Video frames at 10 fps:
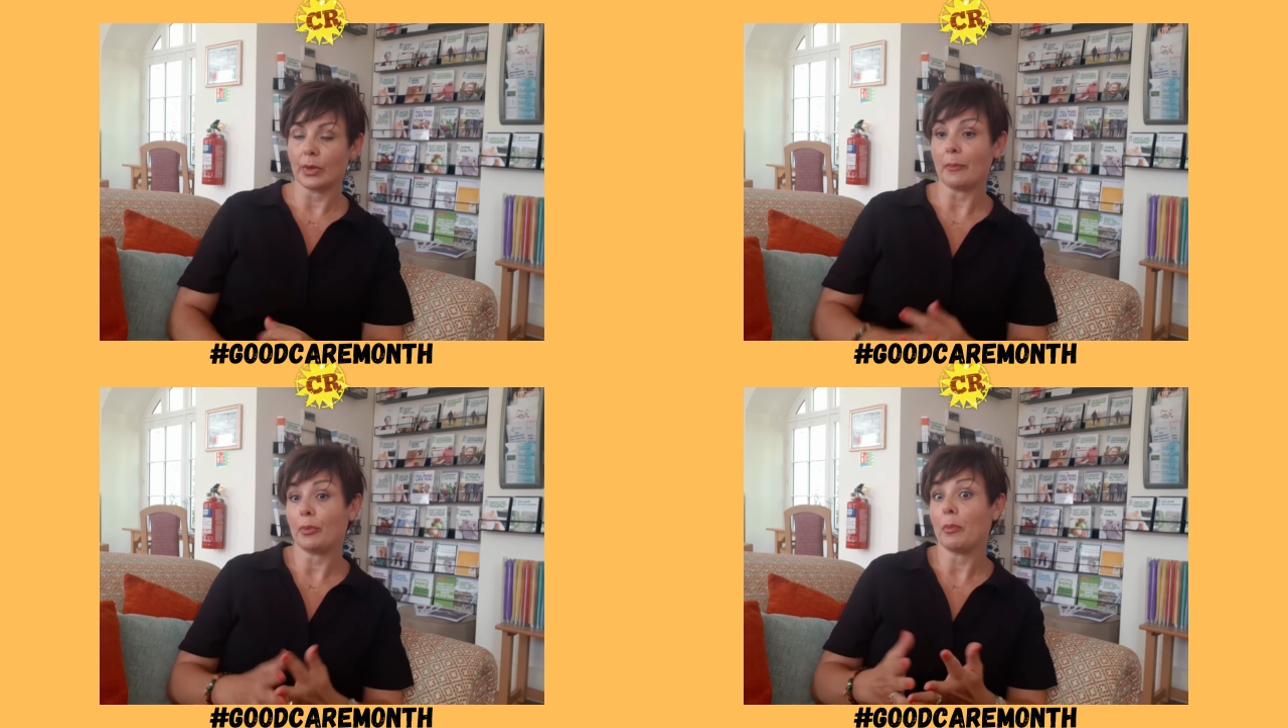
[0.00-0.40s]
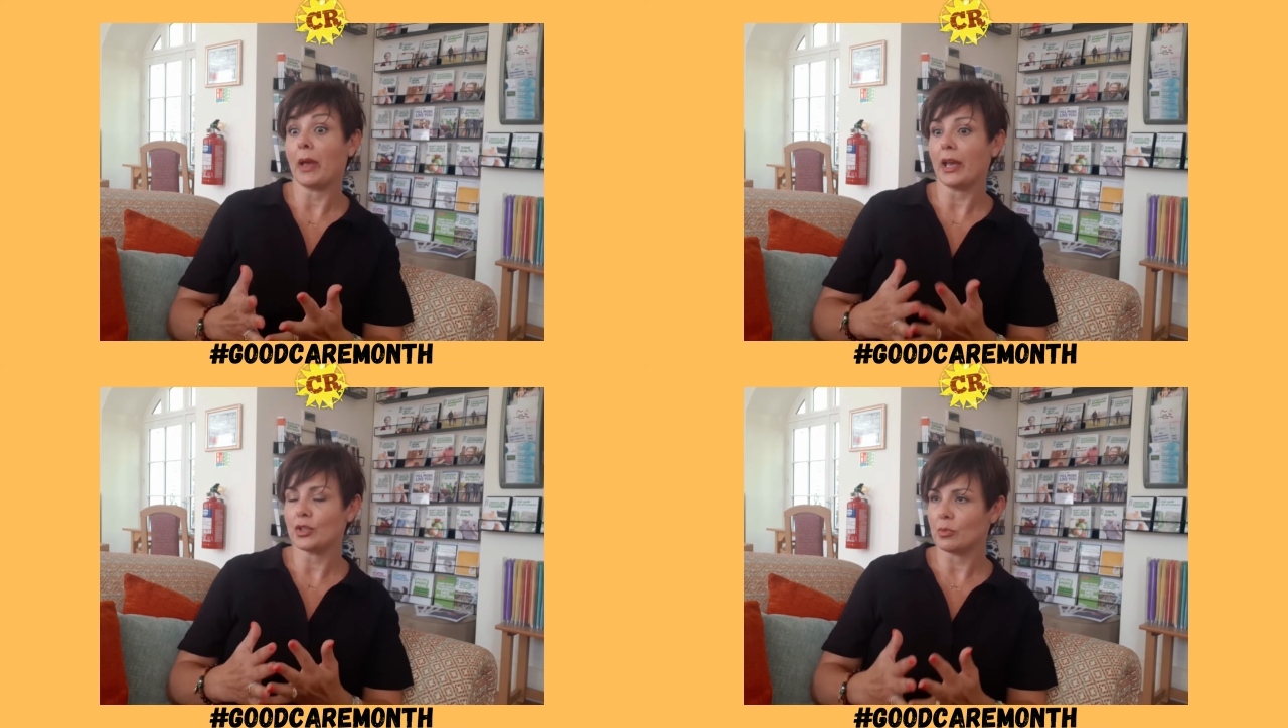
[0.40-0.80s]
and
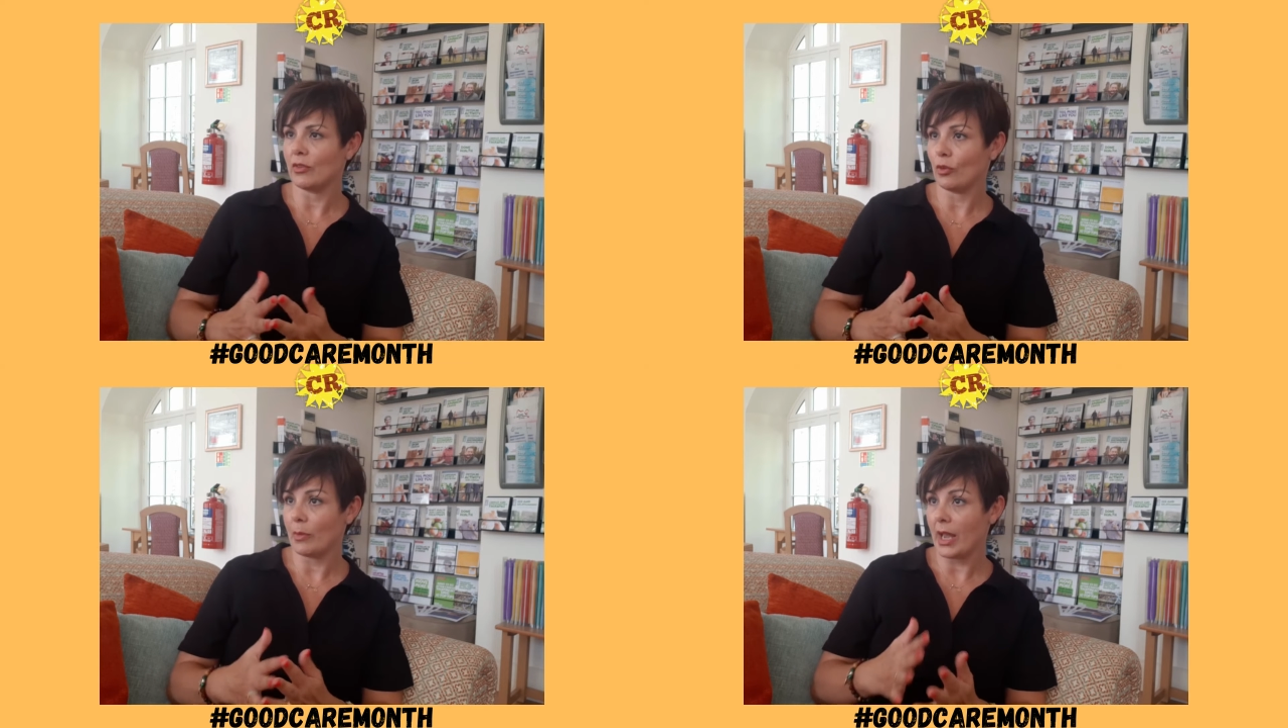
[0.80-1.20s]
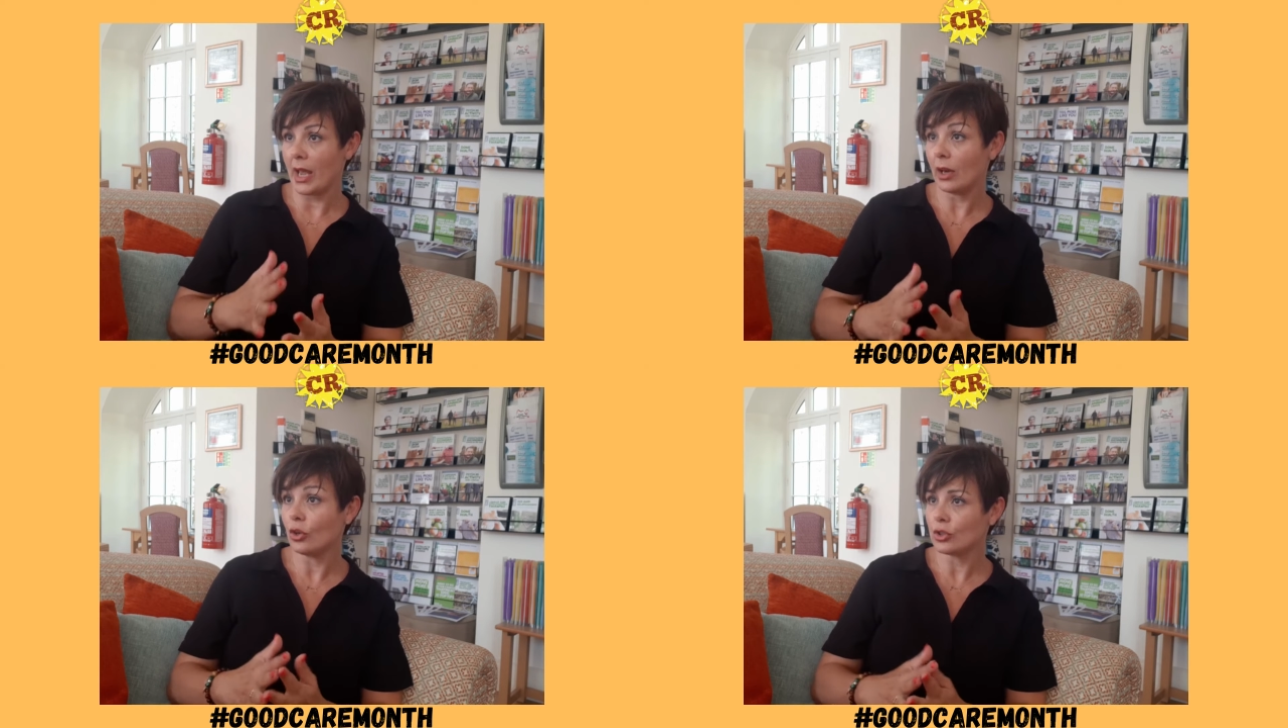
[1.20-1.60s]
prepared me for my
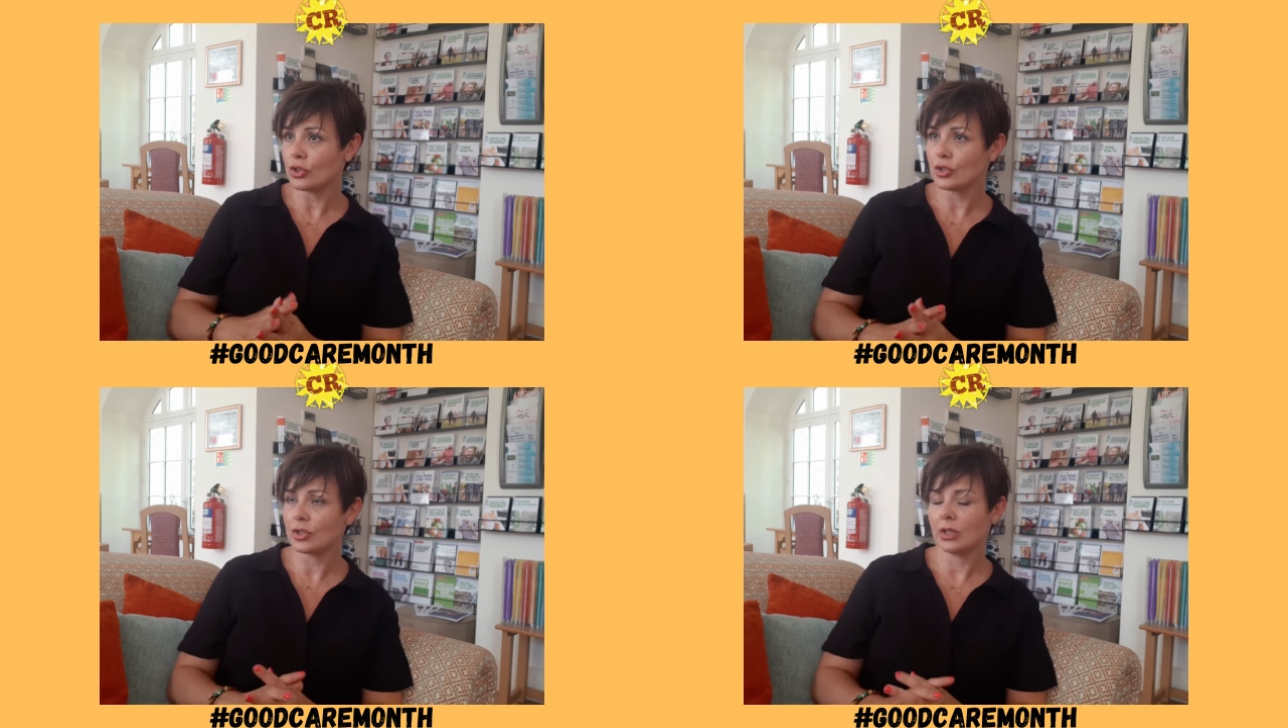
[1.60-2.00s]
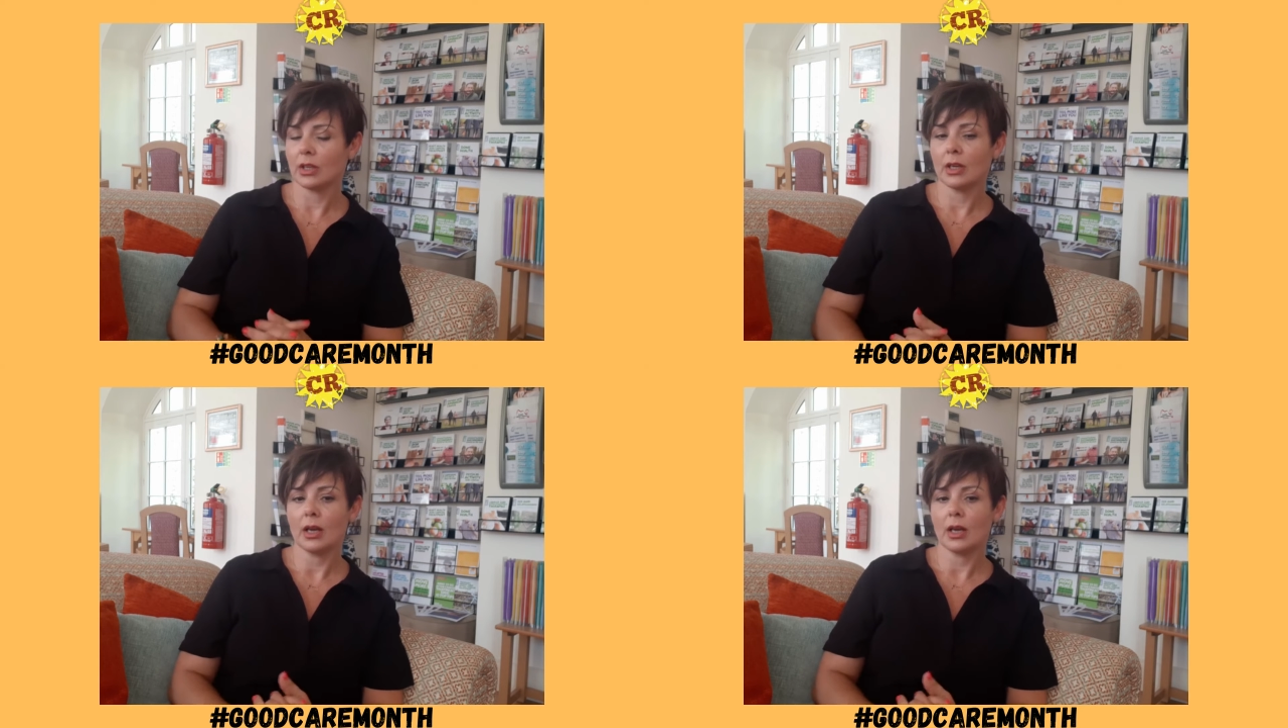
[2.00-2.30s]
hair loss.